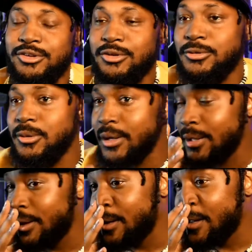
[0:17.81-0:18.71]
to do.
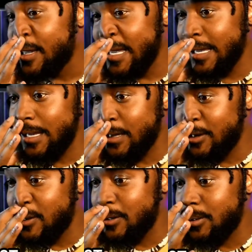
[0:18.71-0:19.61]

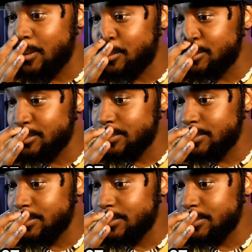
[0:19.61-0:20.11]
And